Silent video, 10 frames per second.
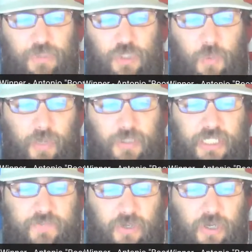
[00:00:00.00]
was the wide
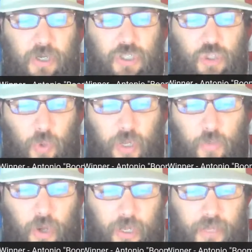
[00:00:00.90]
receiver
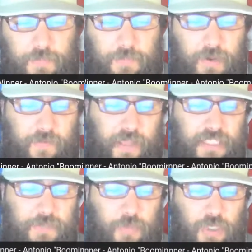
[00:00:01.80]
21 in PPR
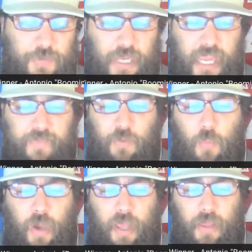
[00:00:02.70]
fantasy points per game
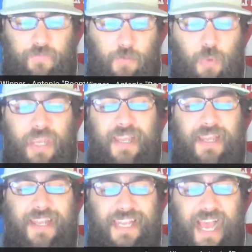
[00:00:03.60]
from week
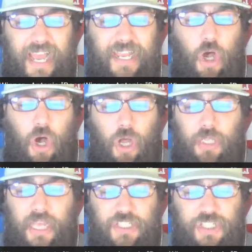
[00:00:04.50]
9 on
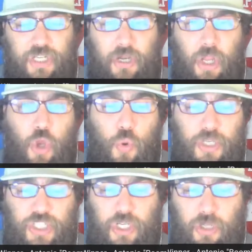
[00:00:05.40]
last year,
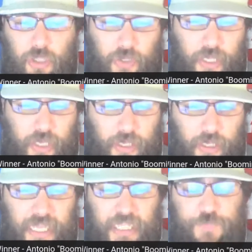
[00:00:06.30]
which included
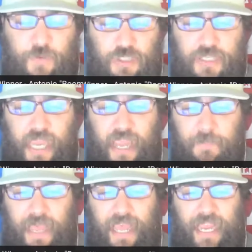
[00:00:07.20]
his first
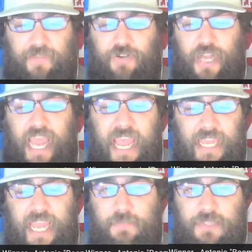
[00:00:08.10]
game back after an 8-game